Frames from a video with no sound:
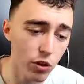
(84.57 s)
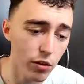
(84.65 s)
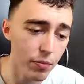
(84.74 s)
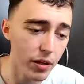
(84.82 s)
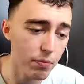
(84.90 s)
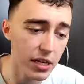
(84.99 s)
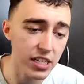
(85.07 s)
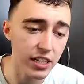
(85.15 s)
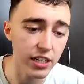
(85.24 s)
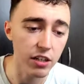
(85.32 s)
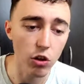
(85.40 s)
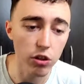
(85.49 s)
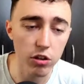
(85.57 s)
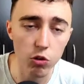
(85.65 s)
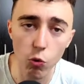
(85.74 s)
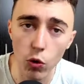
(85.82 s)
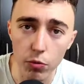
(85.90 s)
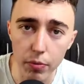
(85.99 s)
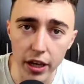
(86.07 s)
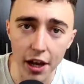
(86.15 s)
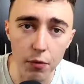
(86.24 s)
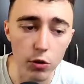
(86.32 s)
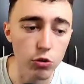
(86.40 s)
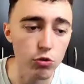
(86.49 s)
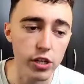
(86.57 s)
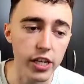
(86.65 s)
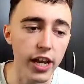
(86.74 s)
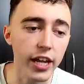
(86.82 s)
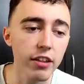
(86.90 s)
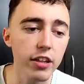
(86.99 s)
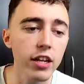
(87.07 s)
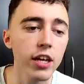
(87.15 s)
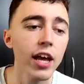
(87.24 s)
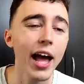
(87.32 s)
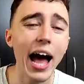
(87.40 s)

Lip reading: will be basically nothing. You won't be able to see anything.